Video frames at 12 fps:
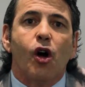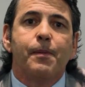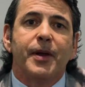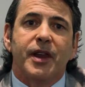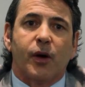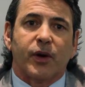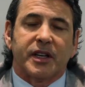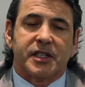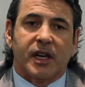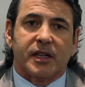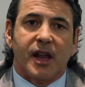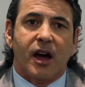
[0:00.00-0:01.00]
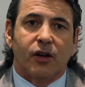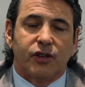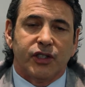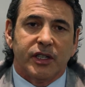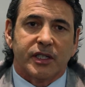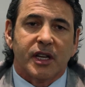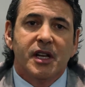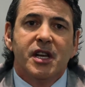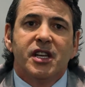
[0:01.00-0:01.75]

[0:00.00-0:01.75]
open networking technologies